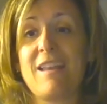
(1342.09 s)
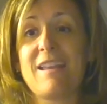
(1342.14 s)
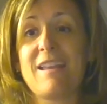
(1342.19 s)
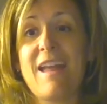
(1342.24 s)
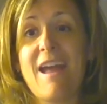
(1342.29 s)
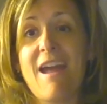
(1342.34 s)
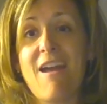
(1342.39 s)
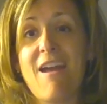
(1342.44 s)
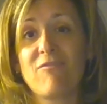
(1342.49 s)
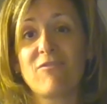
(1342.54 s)
And
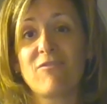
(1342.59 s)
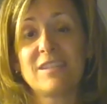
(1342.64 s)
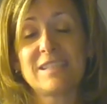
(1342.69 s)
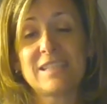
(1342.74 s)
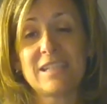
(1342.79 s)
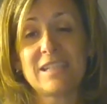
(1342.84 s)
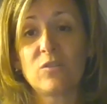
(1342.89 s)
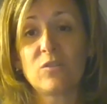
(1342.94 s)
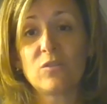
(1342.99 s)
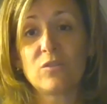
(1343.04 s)
every
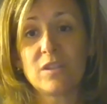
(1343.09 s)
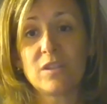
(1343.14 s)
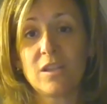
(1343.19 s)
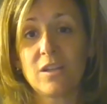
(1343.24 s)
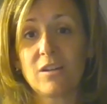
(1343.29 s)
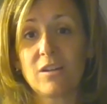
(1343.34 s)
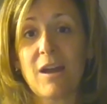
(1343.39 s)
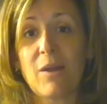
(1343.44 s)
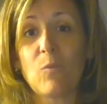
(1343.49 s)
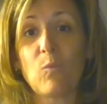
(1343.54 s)
single
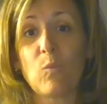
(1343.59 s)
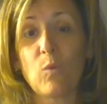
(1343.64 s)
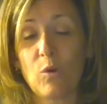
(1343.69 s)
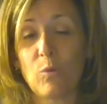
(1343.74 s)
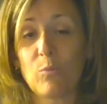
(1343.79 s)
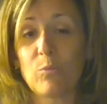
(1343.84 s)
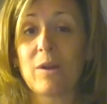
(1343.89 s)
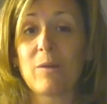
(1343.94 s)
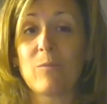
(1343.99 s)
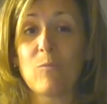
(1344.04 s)
year I
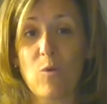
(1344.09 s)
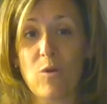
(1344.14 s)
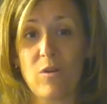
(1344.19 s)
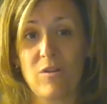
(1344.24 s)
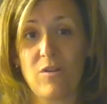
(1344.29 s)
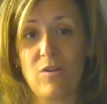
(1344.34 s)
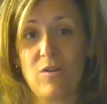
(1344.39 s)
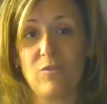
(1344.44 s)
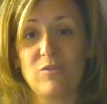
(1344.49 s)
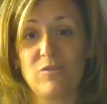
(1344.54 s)
will bring
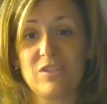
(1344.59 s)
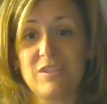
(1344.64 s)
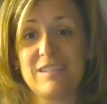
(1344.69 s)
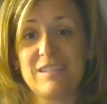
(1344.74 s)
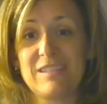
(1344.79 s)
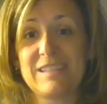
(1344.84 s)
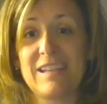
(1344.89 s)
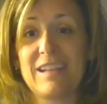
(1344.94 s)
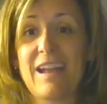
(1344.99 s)
more coaches,